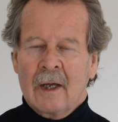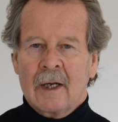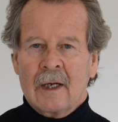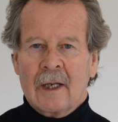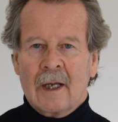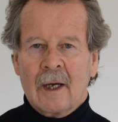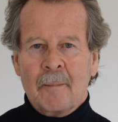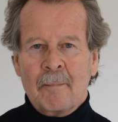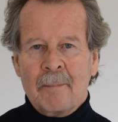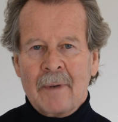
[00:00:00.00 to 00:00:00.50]

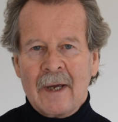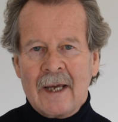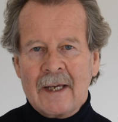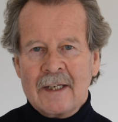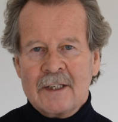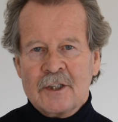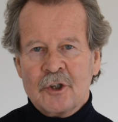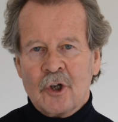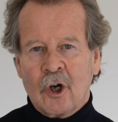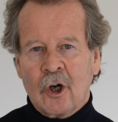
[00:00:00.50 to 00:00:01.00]
They are
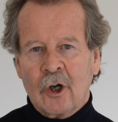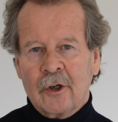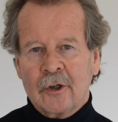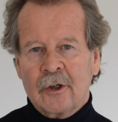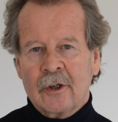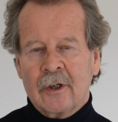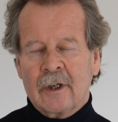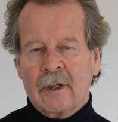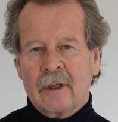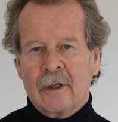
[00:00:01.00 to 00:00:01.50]
based
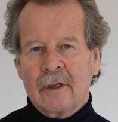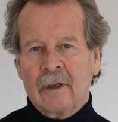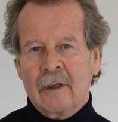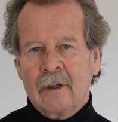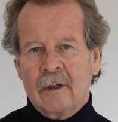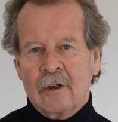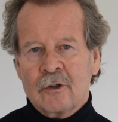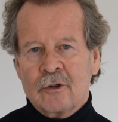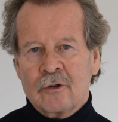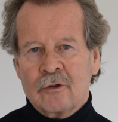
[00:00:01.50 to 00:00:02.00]
on the
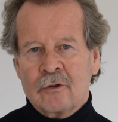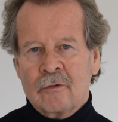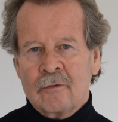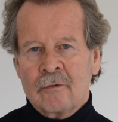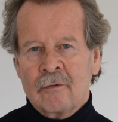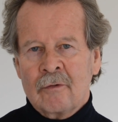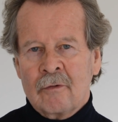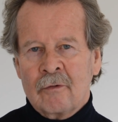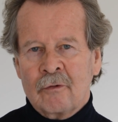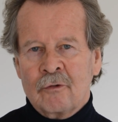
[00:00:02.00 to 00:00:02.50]

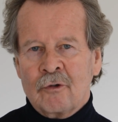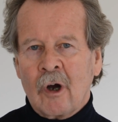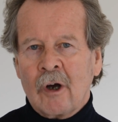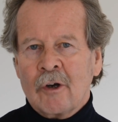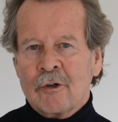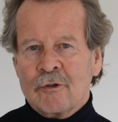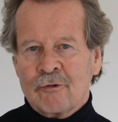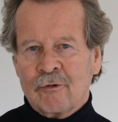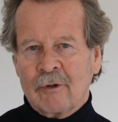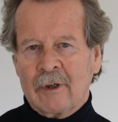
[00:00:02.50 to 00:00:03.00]

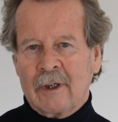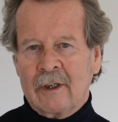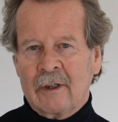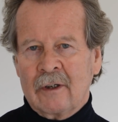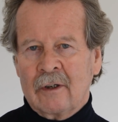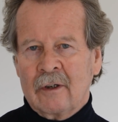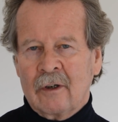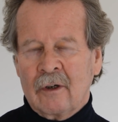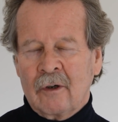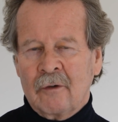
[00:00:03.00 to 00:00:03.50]

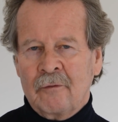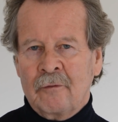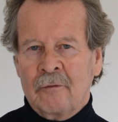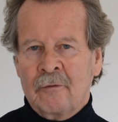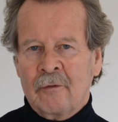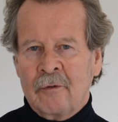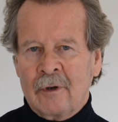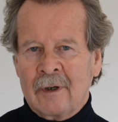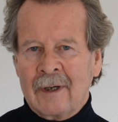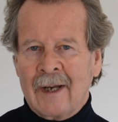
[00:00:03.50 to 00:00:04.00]
doctrine
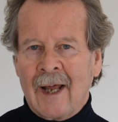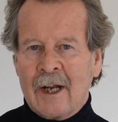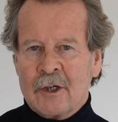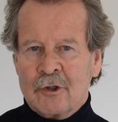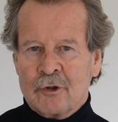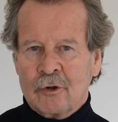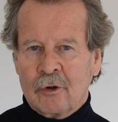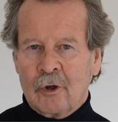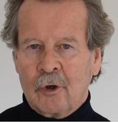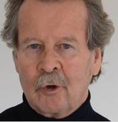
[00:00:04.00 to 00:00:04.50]
of
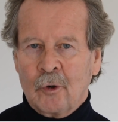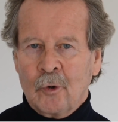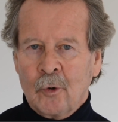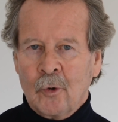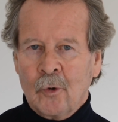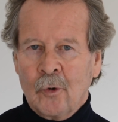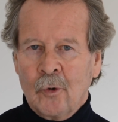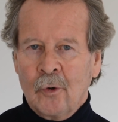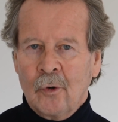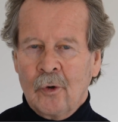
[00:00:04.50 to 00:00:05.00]
natural
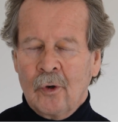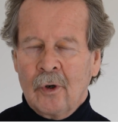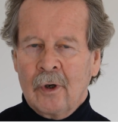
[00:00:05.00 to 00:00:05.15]
law,